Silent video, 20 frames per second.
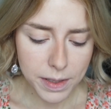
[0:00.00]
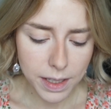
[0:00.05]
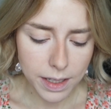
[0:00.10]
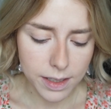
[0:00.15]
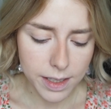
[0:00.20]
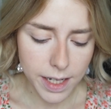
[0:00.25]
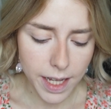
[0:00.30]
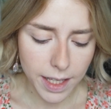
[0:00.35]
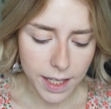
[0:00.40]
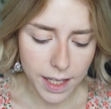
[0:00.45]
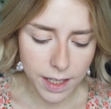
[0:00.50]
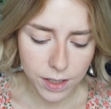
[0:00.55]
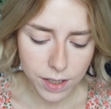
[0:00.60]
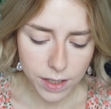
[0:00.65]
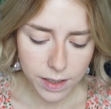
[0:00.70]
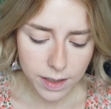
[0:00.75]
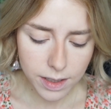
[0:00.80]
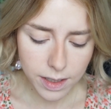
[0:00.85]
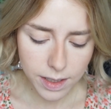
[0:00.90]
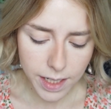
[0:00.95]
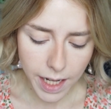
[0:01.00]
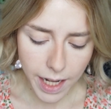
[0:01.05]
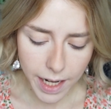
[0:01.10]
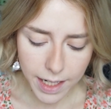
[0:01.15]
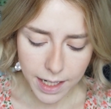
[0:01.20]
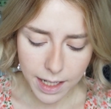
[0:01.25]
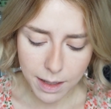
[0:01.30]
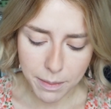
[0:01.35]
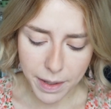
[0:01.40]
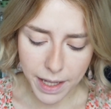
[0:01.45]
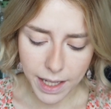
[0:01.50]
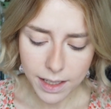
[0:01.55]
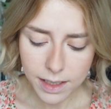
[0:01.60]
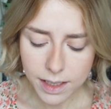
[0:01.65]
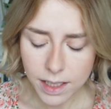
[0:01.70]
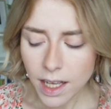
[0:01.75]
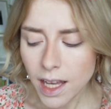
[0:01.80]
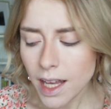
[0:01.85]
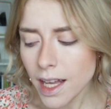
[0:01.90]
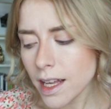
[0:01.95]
and taking just a tiny bit.